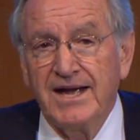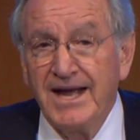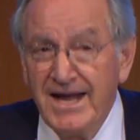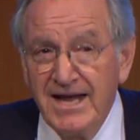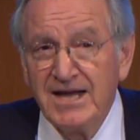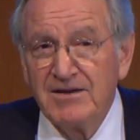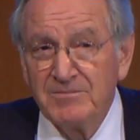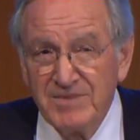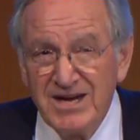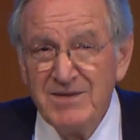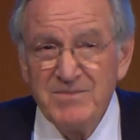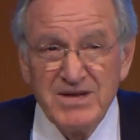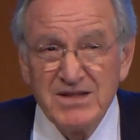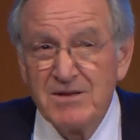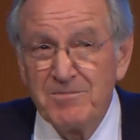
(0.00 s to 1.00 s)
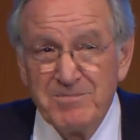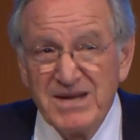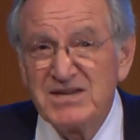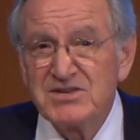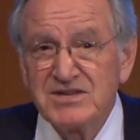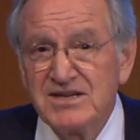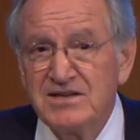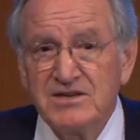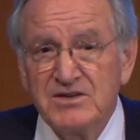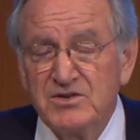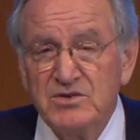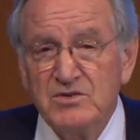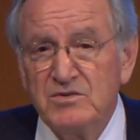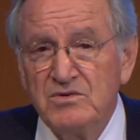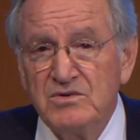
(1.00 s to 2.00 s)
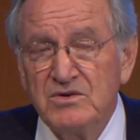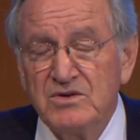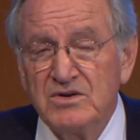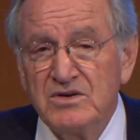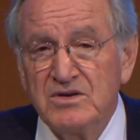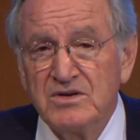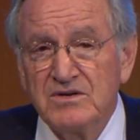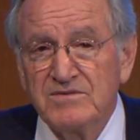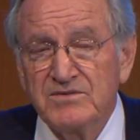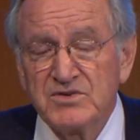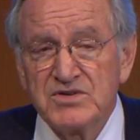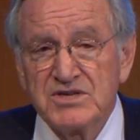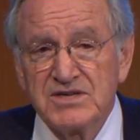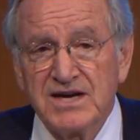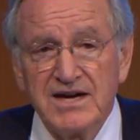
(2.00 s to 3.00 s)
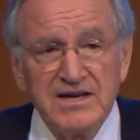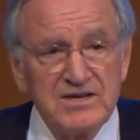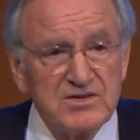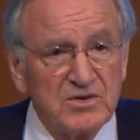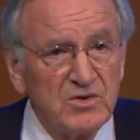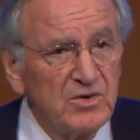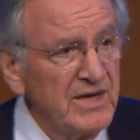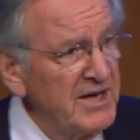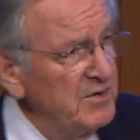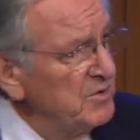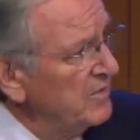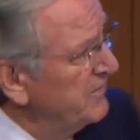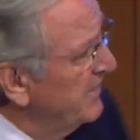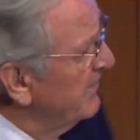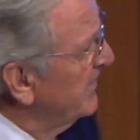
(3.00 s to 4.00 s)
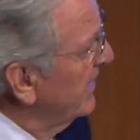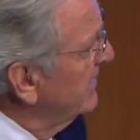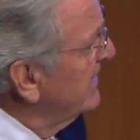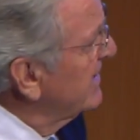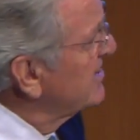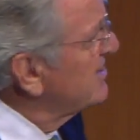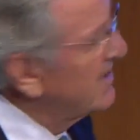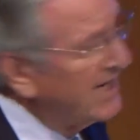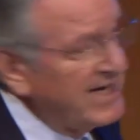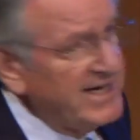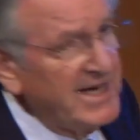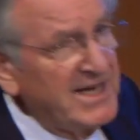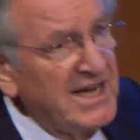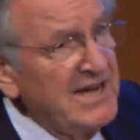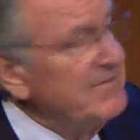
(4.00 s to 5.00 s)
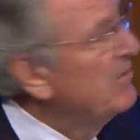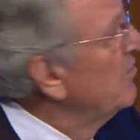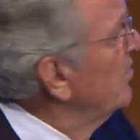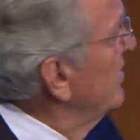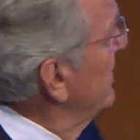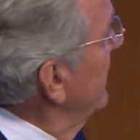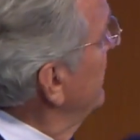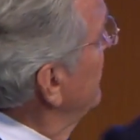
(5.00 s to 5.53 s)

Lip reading: and may be the best thing to do for society as a whole. I don't know if they've got that slide. I gave them one. I